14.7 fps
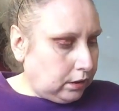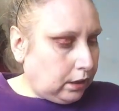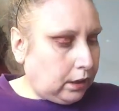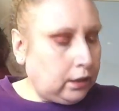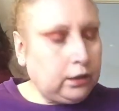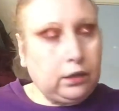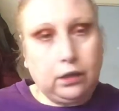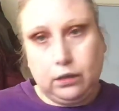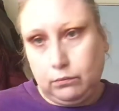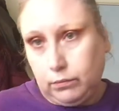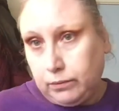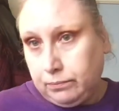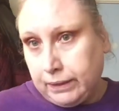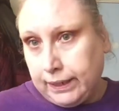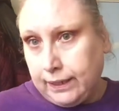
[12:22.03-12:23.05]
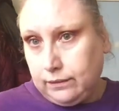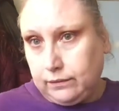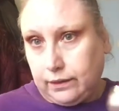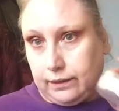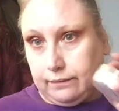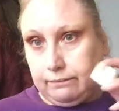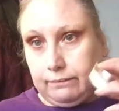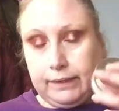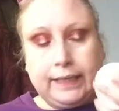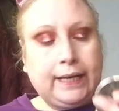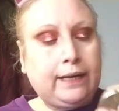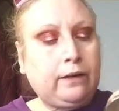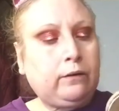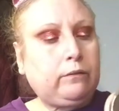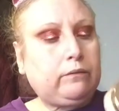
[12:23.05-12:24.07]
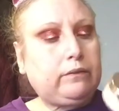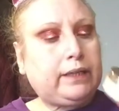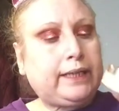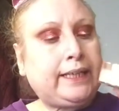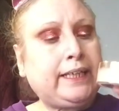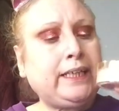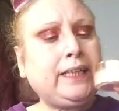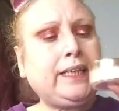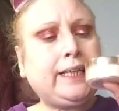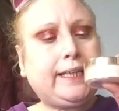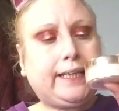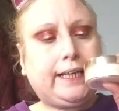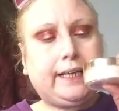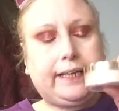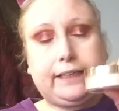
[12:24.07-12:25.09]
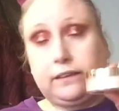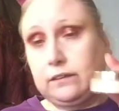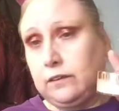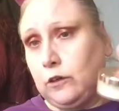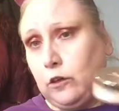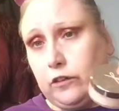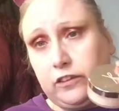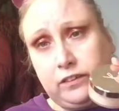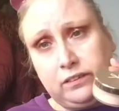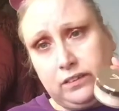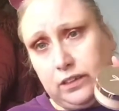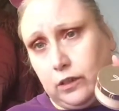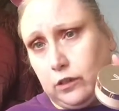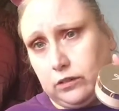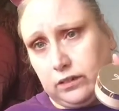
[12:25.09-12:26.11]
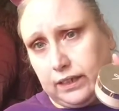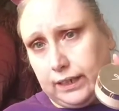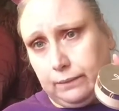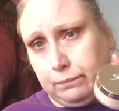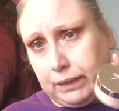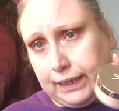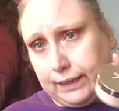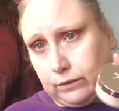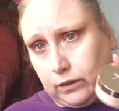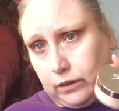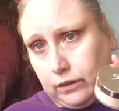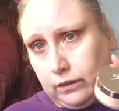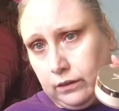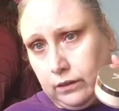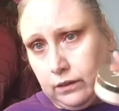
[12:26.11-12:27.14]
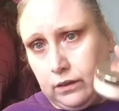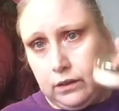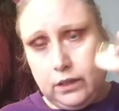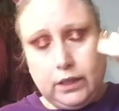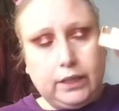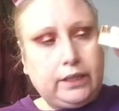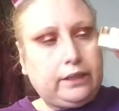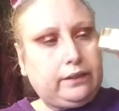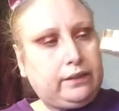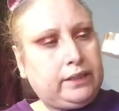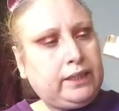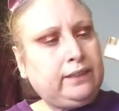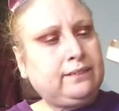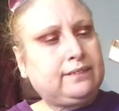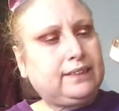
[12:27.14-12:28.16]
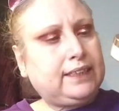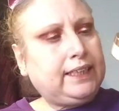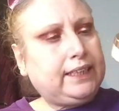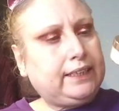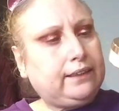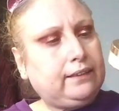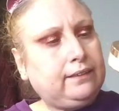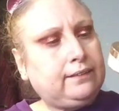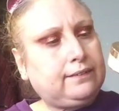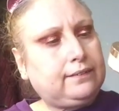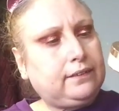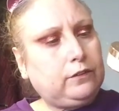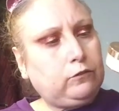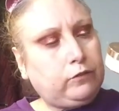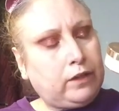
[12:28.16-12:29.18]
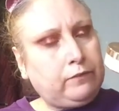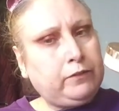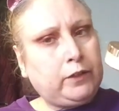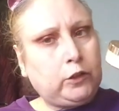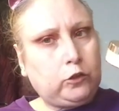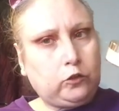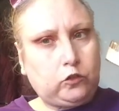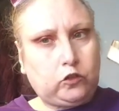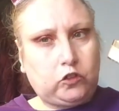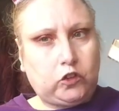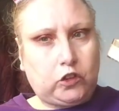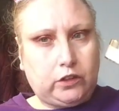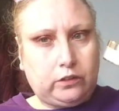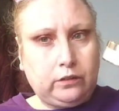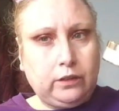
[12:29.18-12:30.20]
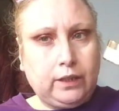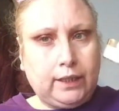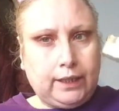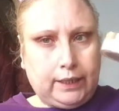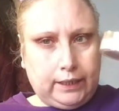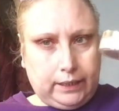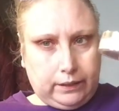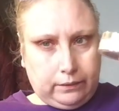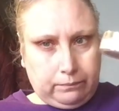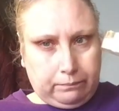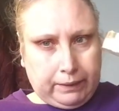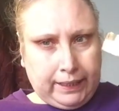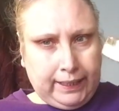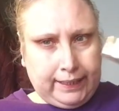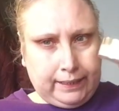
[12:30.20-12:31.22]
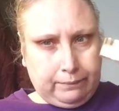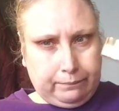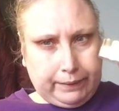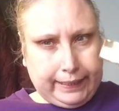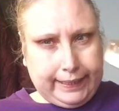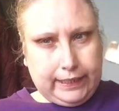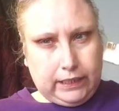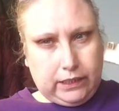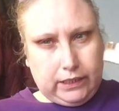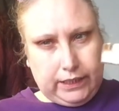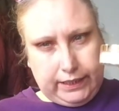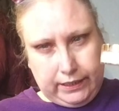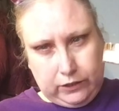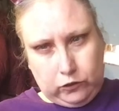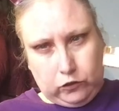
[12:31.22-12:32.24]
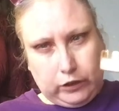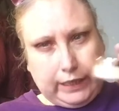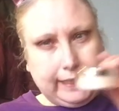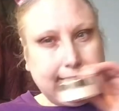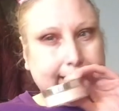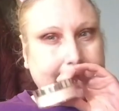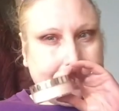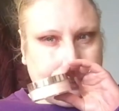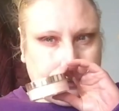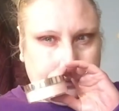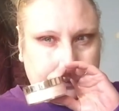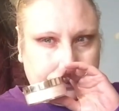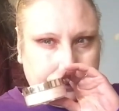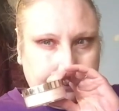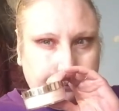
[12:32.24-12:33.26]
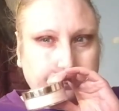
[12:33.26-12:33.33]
I go in with powder. Now, in here is not the Ciate powder. This is the Revolution baking powder in the shade Lace.